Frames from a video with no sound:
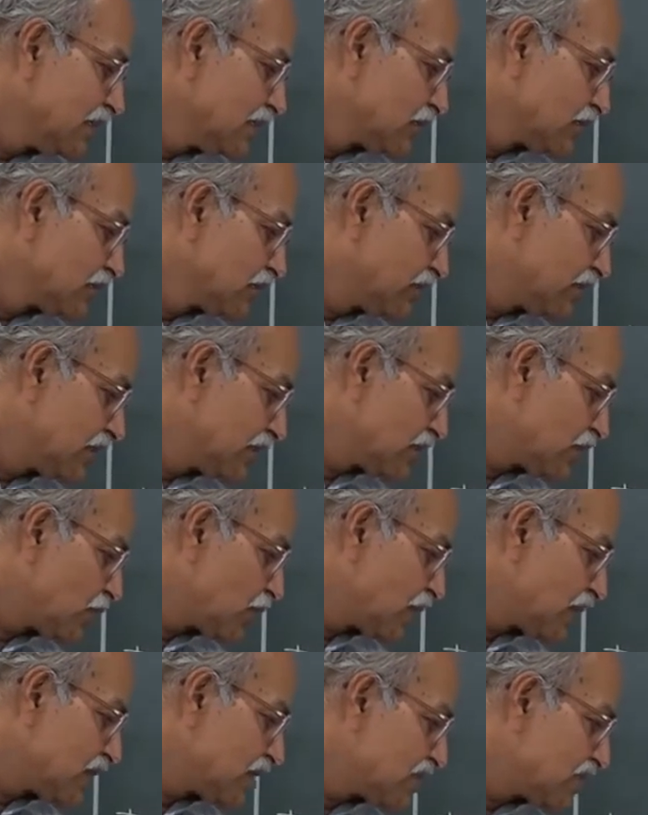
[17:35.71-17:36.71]
So, this
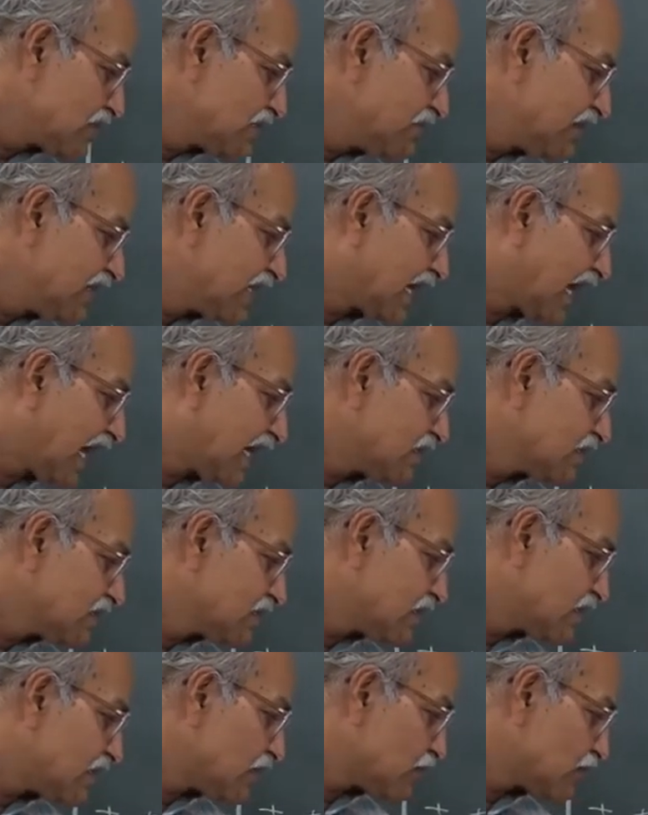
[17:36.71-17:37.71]
quantity will
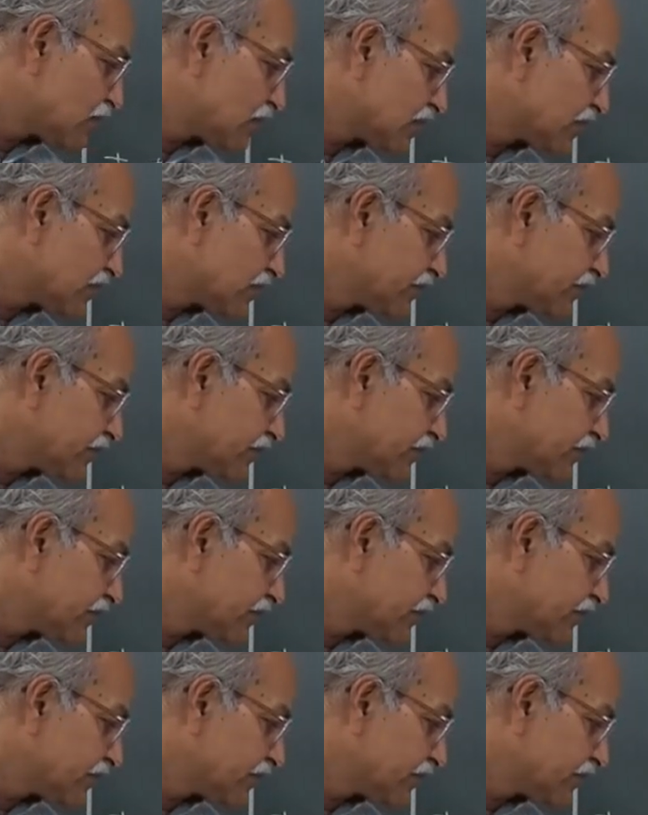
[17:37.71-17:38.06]
cancel out,